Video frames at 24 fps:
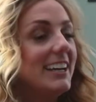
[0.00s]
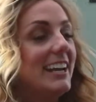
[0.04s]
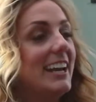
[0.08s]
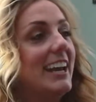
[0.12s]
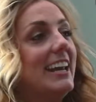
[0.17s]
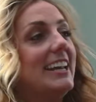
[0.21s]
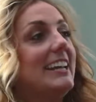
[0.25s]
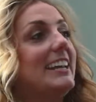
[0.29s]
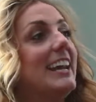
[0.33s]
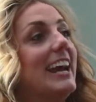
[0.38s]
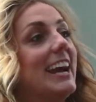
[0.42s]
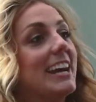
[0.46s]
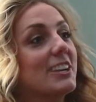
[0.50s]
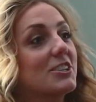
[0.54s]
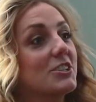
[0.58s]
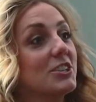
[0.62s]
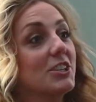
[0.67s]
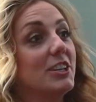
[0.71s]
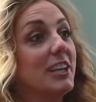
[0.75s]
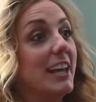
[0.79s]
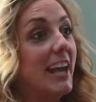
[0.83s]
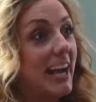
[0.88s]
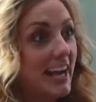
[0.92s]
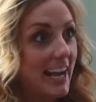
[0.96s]
and it
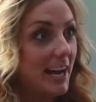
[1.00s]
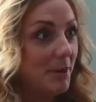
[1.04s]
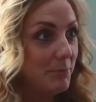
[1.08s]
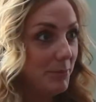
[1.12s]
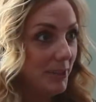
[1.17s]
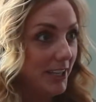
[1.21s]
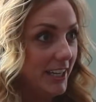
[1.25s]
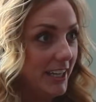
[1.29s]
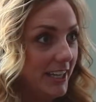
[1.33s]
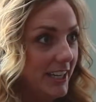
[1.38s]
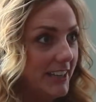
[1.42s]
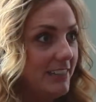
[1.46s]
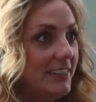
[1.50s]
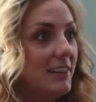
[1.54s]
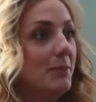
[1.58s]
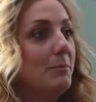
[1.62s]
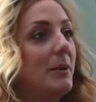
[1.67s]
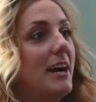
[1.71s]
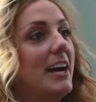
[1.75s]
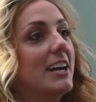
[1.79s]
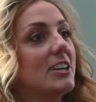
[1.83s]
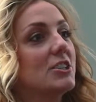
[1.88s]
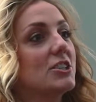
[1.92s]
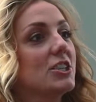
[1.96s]
actually happen and
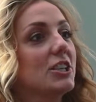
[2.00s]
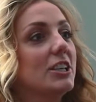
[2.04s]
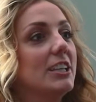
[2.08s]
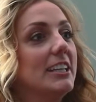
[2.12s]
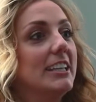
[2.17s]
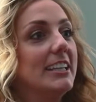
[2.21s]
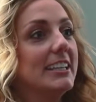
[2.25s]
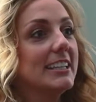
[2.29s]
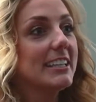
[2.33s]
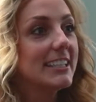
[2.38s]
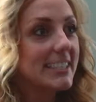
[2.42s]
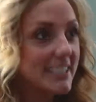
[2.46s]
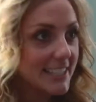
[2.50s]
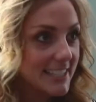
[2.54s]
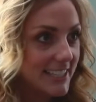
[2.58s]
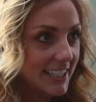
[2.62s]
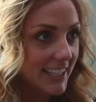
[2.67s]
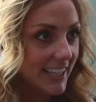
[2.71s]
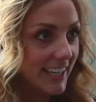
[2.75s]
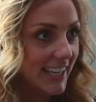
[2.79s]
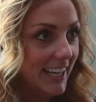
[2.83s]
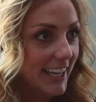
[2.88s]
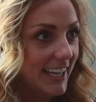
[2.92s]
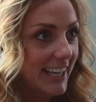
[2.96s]
them actually
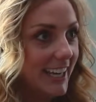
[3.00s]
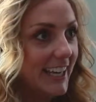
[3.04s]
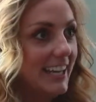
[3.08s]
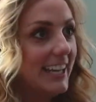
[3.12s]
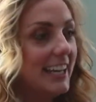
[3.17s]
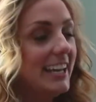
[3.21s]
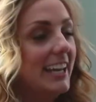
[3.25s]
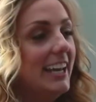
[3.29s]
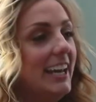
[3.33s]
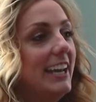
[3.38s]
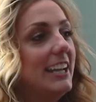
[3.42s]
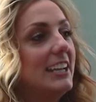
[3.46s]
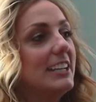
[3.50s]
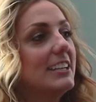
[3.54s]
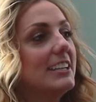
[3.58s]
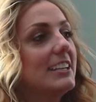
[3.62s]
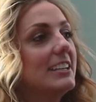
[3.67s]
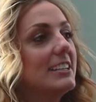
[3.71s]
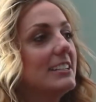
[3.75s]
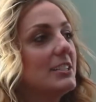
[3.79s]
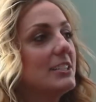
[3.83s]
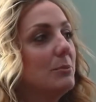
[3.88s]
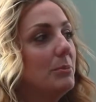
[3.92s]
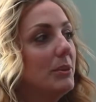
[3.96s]
listen
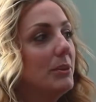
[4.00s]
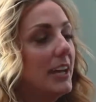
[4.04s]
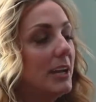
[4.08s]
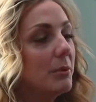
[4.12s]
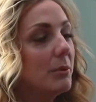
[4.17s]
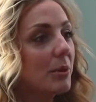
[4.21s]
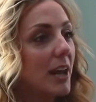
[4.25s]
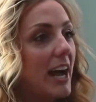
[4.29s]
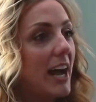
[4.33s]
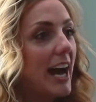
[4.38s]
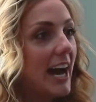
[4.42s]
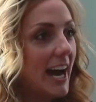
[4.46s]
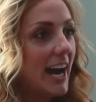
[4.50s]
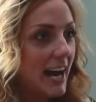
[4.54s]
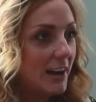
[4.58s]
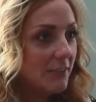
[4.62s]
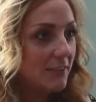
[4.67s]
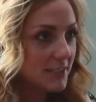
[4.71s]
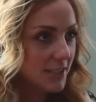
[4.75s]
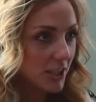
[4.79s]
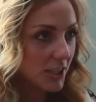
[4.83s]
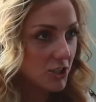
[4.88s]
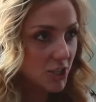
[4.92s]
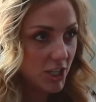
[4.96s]
and to be able to
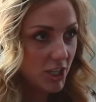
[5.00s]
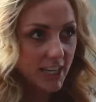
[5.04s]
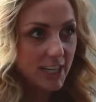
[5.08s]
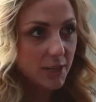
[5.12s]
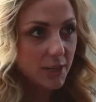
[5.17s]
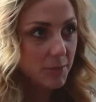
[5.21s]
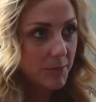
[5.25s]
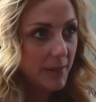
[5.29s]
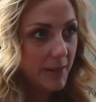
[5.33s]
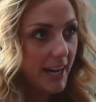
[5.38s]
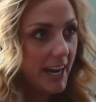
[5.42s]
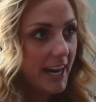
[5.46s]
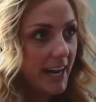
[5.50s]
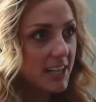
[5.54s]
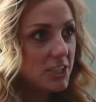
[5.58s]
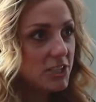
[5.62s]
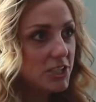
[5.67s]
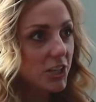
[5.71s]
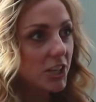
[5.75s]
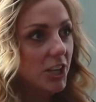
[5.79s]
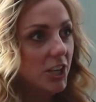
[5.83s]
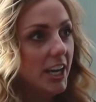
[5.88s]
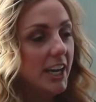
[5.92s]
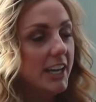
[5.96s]
have such an
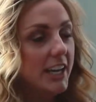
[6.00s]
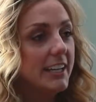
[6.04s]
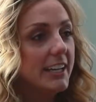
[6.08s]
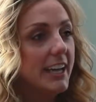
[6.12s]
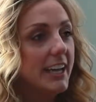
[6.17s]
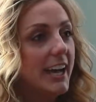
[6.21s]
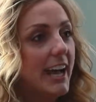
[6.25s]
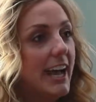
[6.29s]
impact on